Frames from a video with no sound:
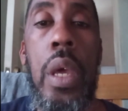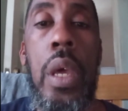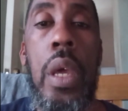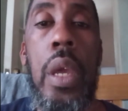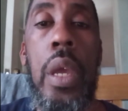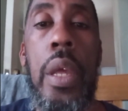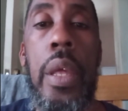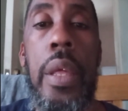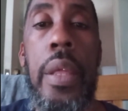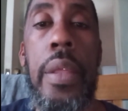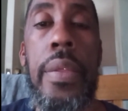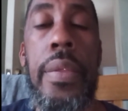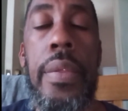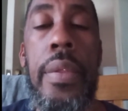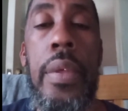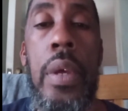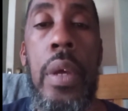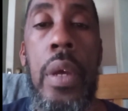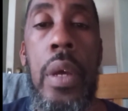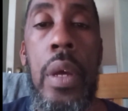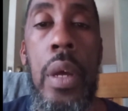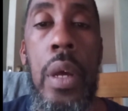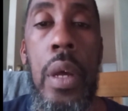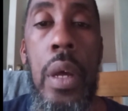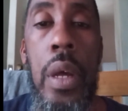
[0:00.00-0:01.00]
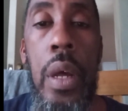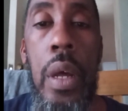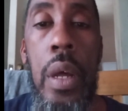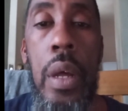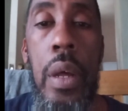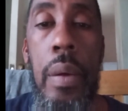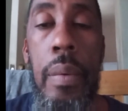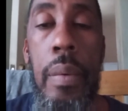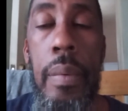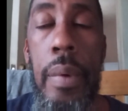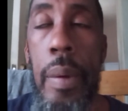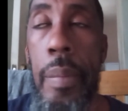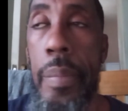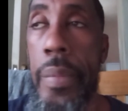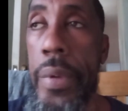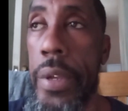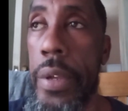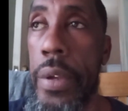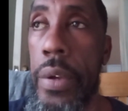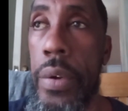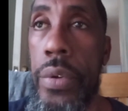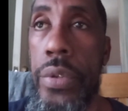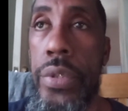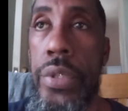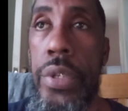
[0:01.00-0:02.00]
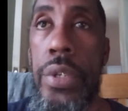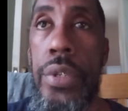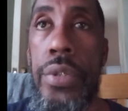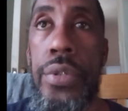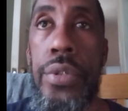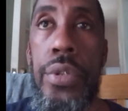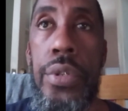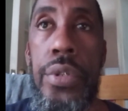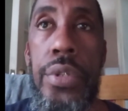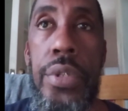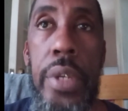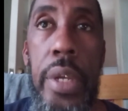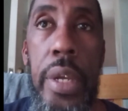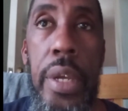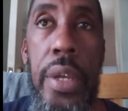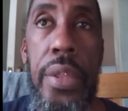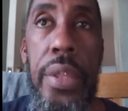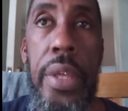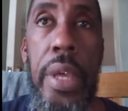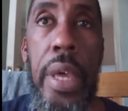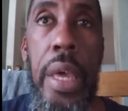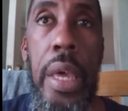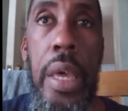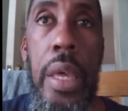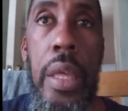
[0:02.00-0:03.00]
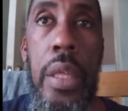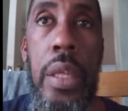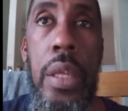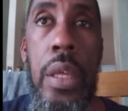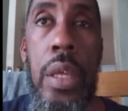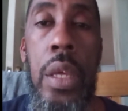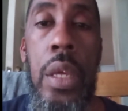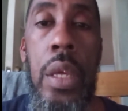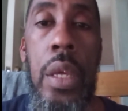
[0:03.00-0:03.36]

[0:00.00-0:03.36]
and um, I'm here just to say that